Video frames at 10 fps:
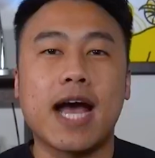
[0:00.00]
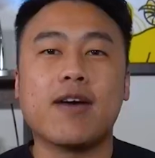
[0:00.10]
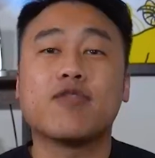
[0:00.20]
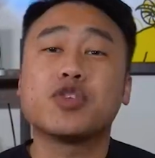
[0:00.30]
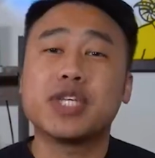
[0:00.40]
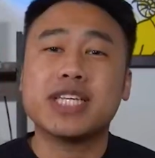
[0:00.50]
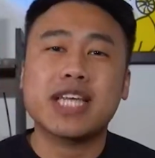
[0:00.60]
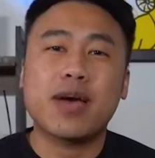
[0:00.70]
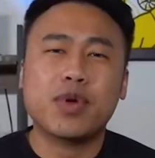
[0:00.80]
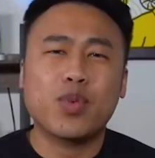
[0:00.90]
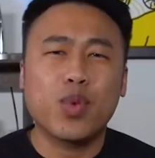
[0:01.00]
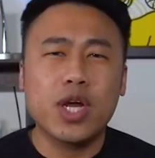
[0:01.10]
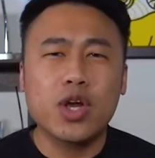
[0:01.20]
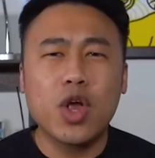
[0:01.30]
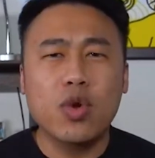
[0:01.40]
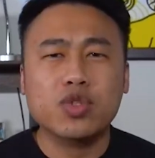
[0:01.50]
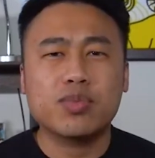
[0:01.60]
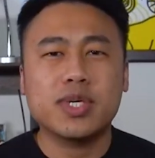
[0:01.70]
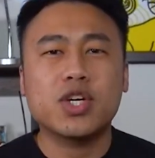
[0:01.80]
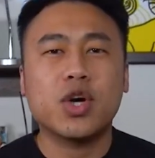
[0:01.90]
For today's topic, we are going to
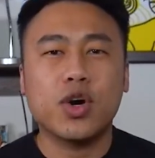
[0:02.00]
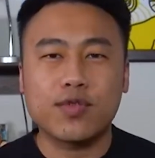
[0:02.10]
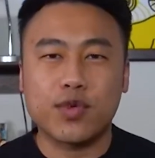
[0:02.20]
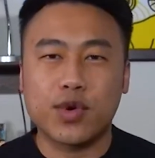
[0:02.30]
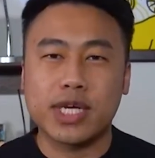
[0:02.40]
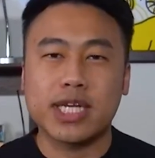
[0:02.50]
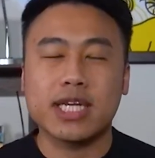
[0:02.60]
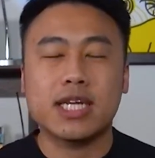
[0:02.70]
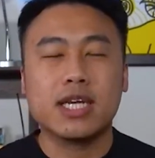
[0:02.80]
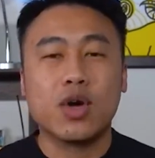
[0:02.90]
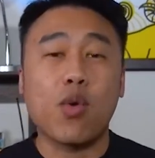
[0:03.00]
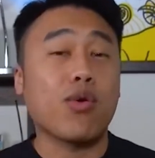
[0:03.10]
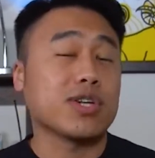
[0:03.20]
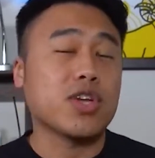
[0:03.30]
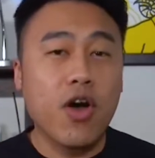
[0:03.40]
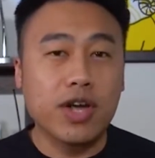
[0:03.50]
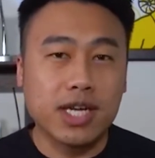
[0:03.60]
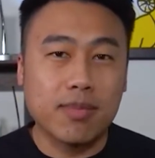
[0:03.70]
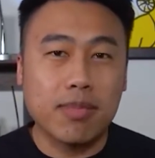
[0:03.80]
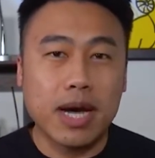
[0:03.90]
be covering or talking
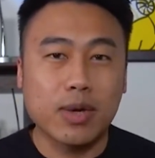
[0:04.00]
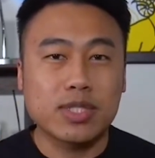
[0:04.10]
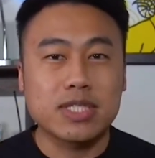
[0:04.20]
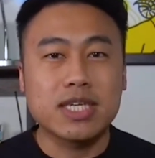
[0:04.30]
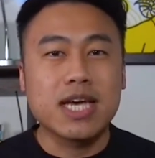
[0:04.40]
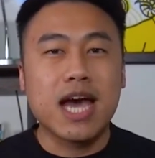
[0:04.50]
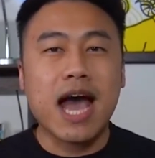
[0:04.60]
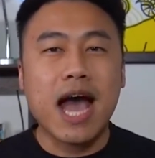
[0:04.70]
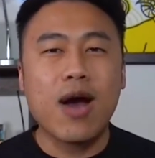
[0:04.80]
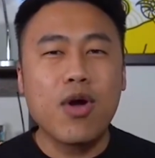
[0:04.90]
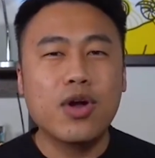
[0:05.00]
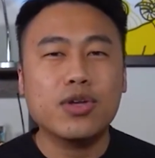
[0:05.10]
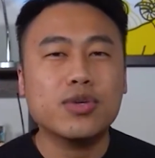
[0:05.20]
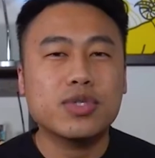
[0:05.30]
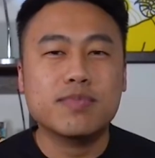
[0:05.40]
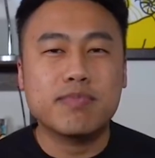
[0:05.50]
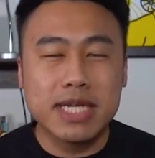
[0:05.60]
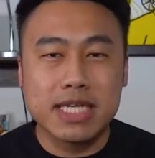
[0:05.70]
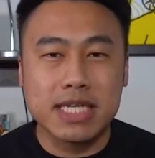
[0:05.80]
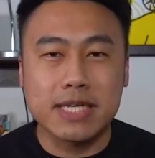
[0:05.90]
about how are you
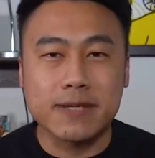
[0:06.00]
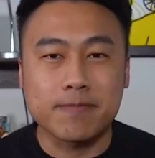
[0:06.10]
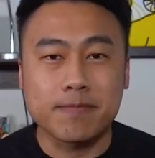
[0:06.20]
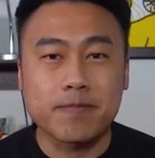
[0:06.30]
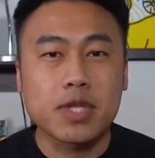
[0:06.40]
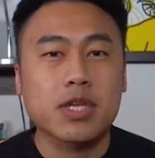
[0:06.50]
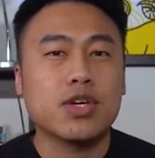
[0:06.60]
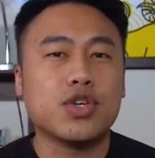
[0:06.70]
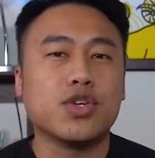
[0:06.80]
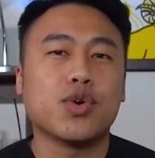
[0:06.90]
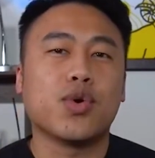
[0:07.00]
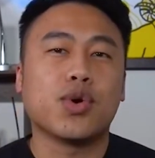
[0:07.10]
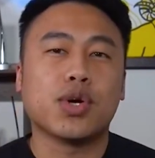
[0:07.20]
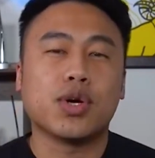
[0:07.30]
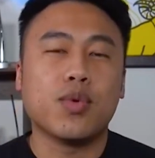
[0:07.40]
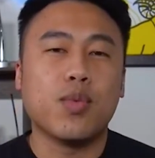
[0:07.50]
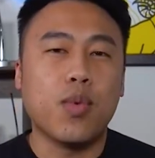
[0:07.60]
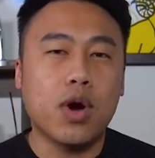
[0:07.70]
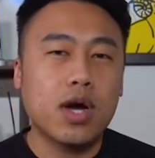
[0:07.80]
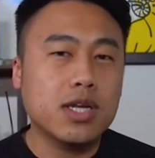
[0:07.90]
spending your
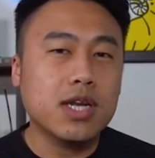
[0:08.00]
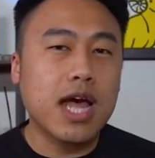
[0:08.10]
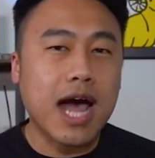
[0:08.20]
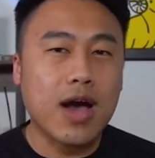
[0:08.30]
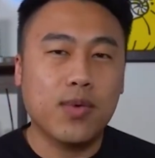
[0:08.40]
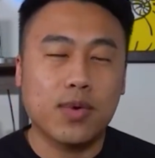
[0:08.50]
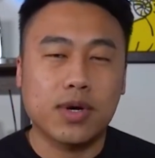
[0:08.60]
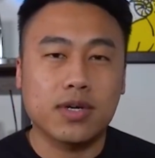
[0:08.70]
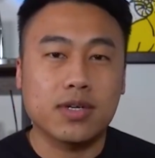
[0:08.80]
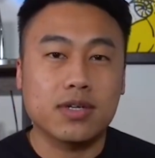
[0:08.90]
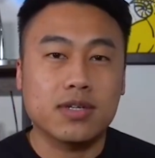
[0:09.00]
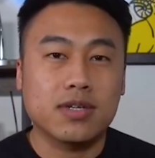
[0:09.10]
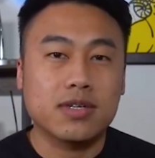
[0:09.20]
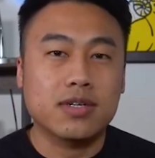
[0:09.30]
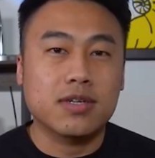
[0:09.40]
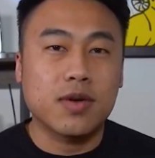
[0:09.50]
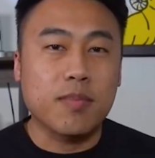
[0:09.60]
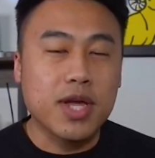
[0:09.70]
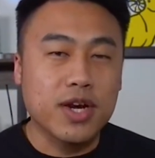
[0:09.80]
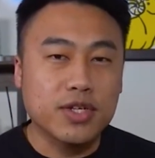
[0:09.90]
1 hour
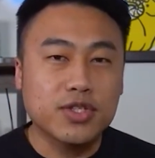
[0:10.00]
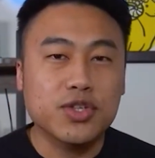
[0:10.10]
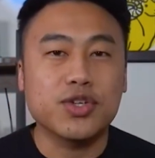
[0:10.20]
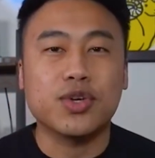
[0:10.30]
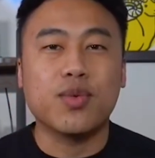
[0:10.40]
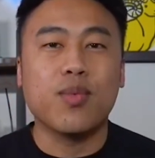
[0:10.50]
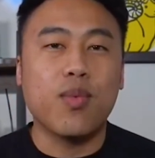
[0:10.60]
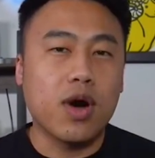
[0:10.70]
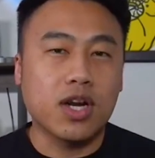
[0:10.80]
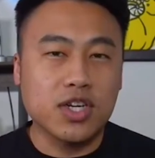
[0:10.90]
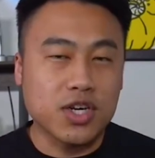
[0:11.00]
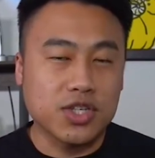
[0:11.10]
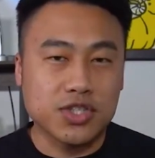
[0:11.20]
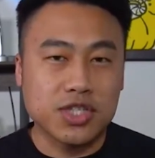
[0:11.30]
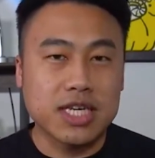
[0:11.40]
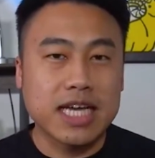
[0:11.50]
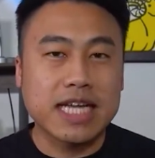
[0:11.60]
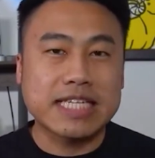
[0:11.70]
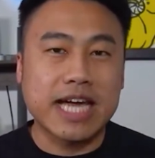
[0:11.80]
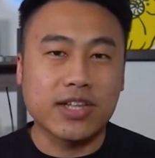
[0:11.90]
compared to your
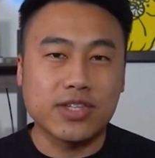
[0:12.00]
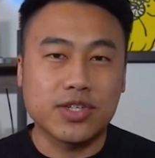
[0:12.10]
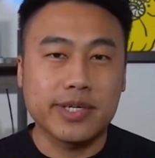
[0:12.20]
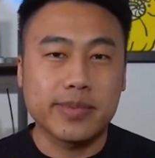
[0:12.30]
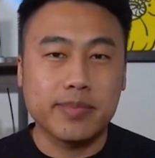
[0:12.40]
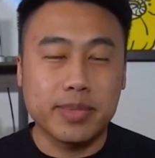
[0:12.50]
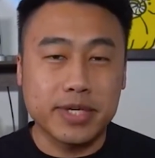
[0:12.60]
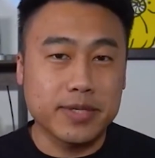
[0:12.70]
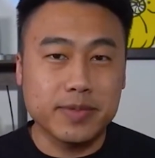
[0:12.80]
$100 bill.